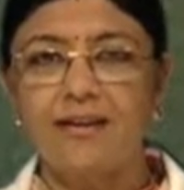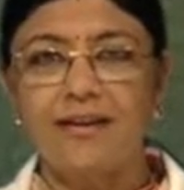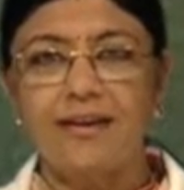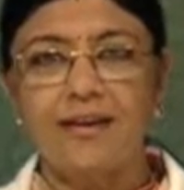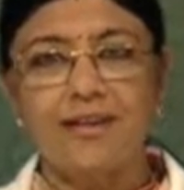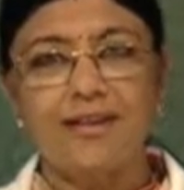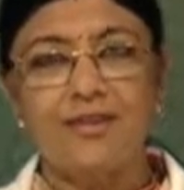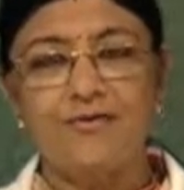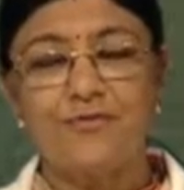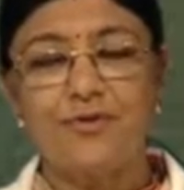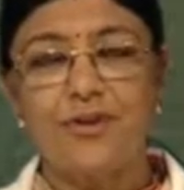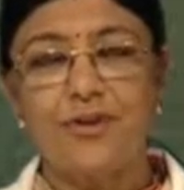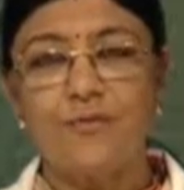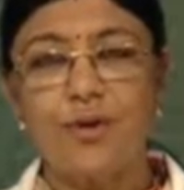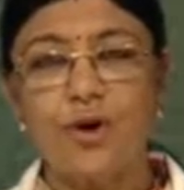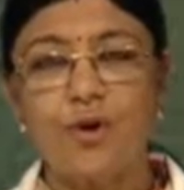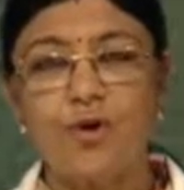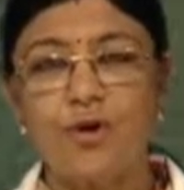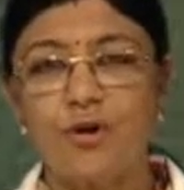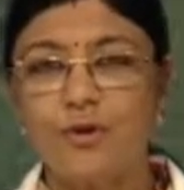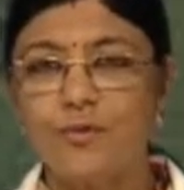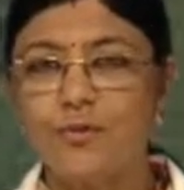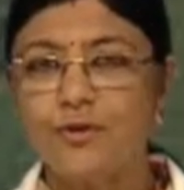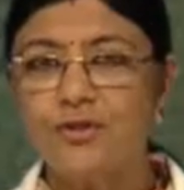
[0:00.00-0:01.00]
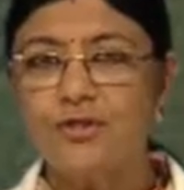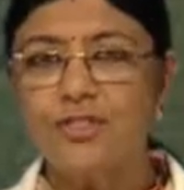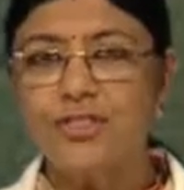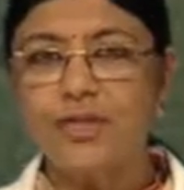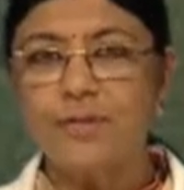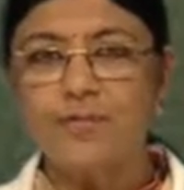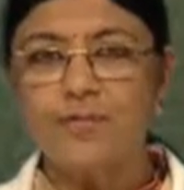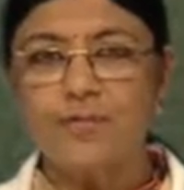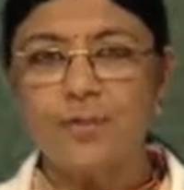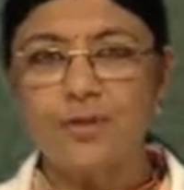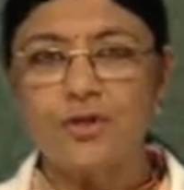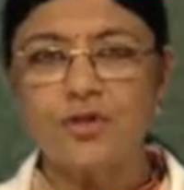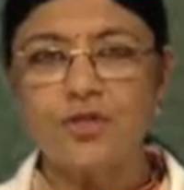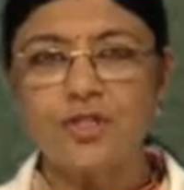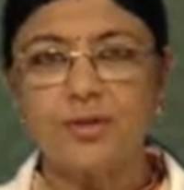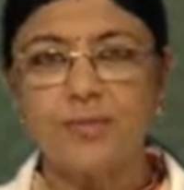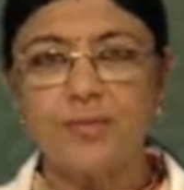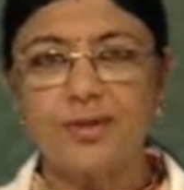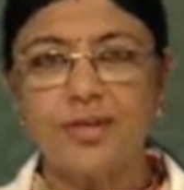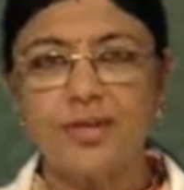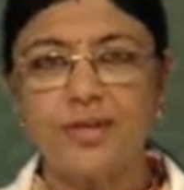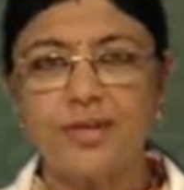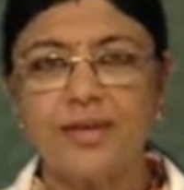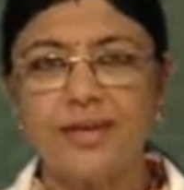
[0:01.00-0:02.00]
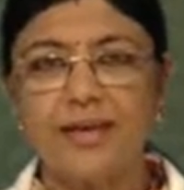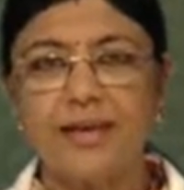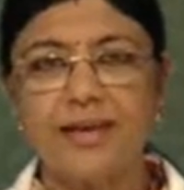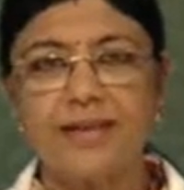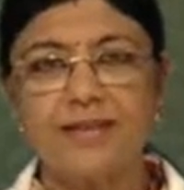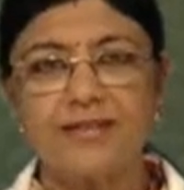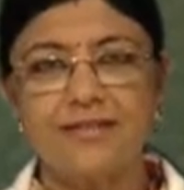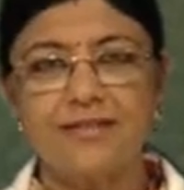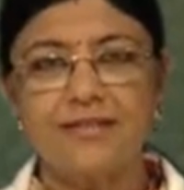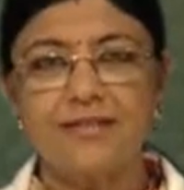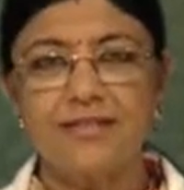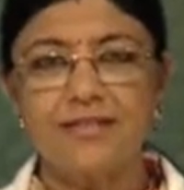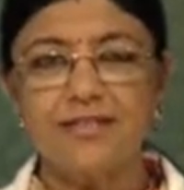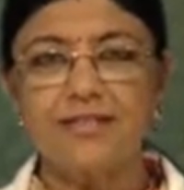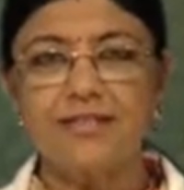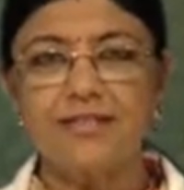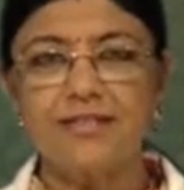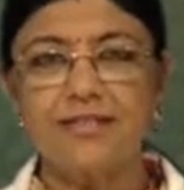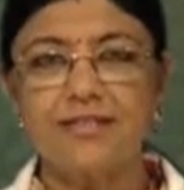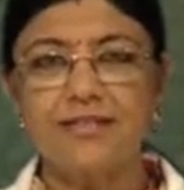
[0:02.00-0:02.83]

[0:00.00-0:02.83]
It will be almost impossible, isn't it?